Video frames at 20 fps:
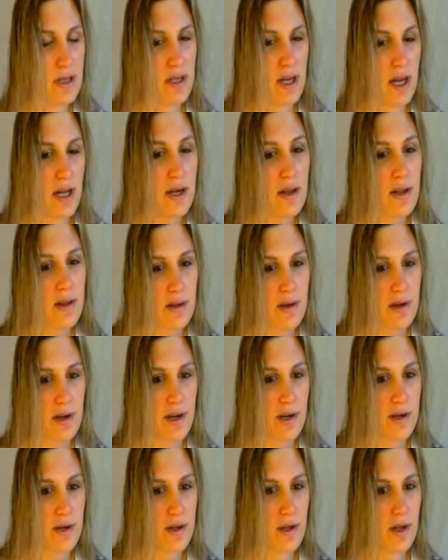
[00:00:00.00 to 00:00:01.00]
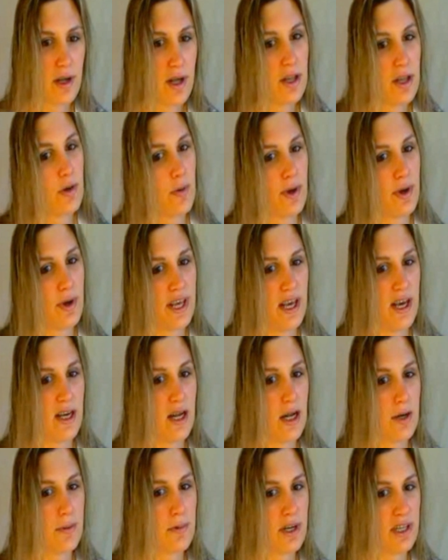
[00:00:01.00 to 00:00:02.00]
and the third, though I can't
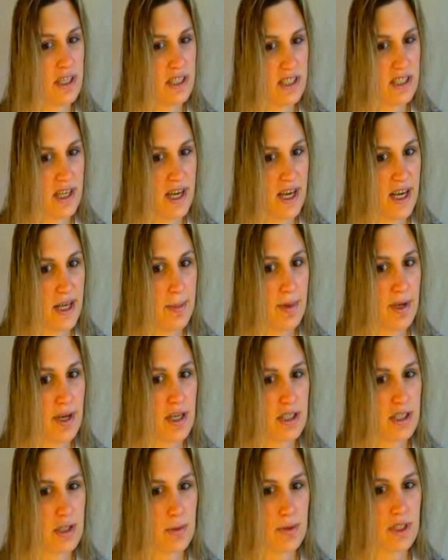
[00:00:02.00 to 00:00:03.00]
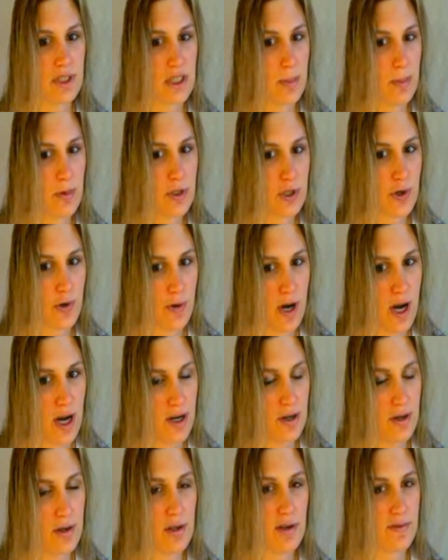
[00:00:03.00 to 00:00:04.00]
outright say because it was someone's
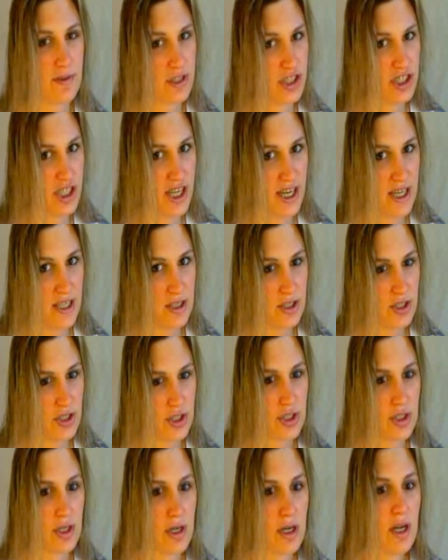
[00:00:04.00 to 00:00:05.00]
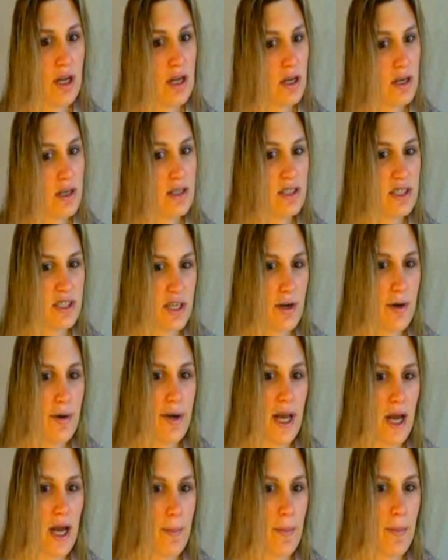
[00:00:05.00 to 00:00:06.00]
chronicle of her change, considering
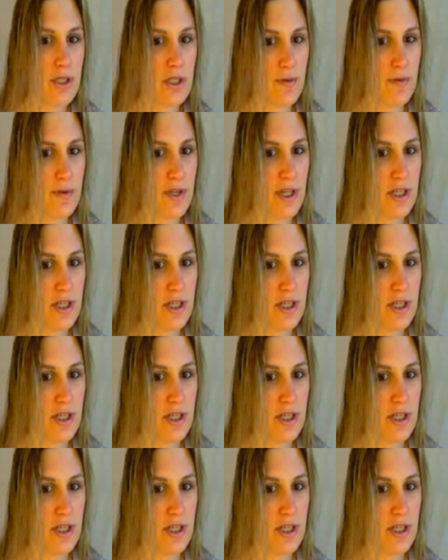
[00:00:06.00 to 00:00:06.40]
how much of an